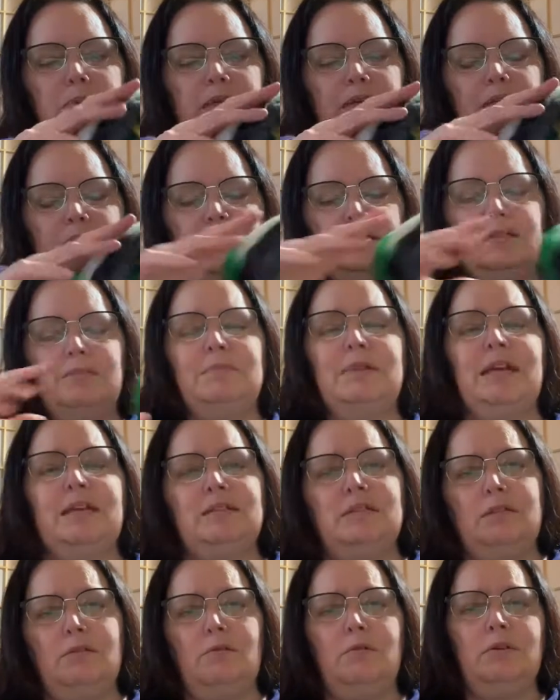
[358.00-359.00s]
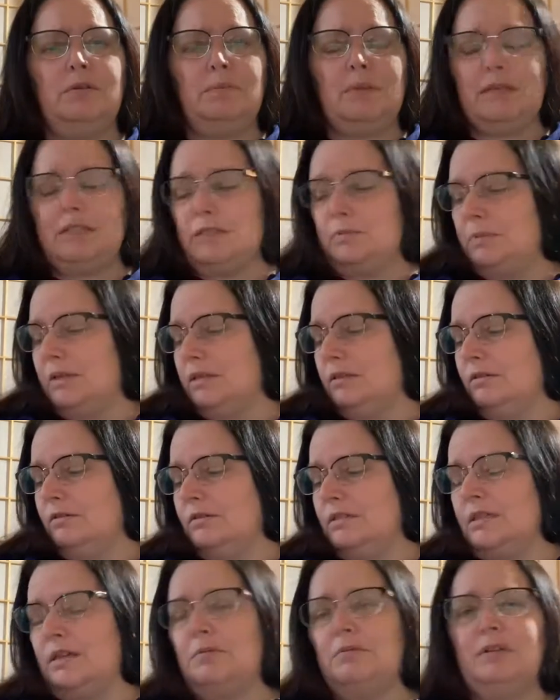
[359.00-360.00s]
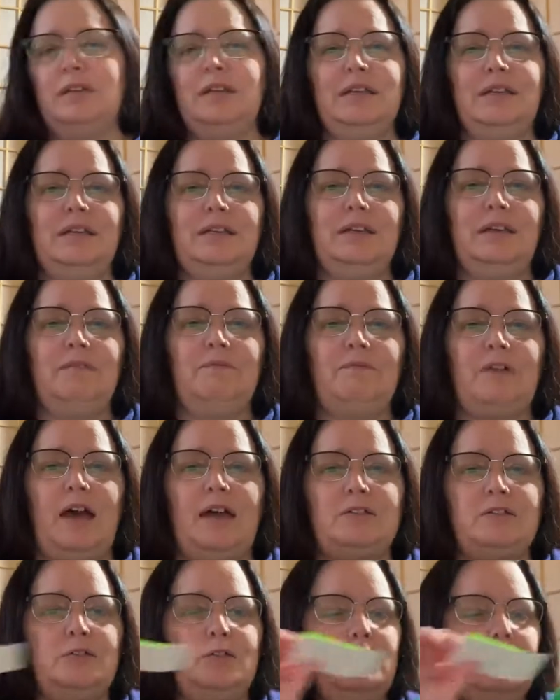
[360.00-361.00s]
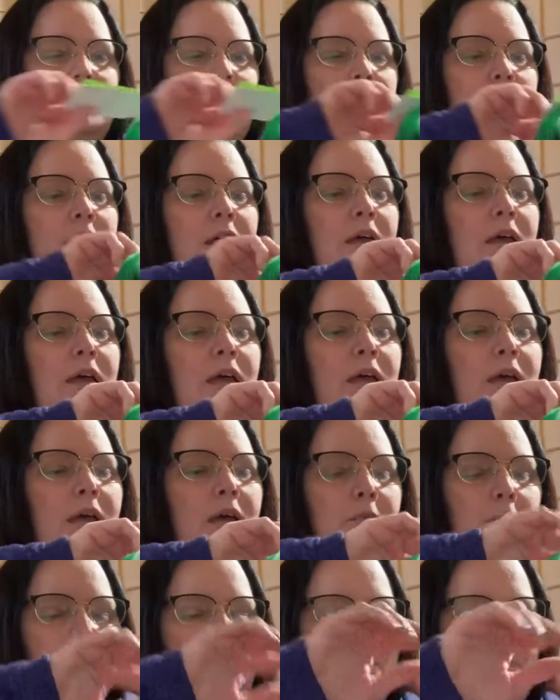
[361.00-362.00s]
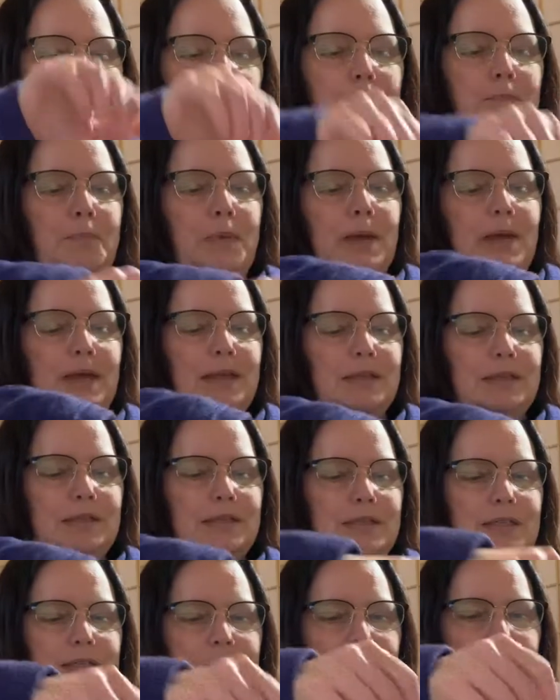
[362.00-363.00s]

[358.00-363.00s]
because I'm not slow on my spindles. I really need to get faster. But,